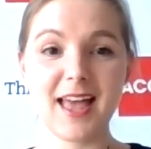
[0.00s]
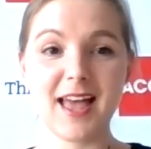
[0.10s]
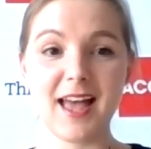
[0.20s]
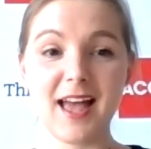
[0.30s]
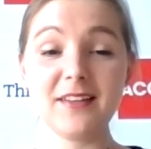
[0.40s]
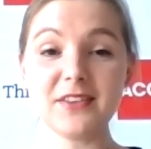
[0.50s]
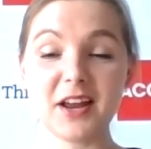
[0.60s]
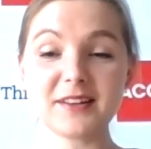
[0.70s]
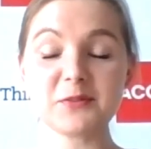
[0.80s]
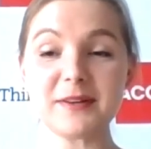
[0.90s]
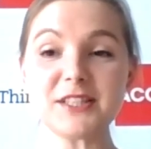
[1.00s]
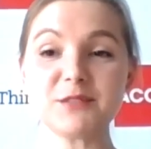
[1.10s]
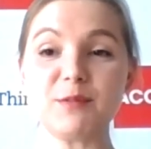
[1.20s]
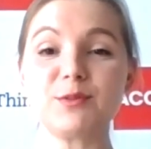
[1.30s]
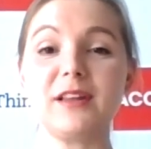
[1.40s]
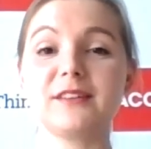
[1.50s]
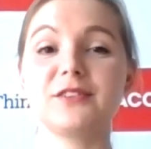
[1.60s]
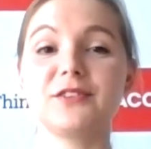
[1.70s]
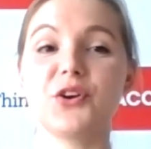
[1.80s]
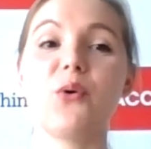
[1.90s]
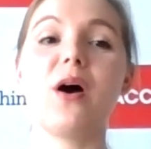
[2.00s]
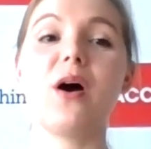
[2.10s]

And the next question, we would like to know,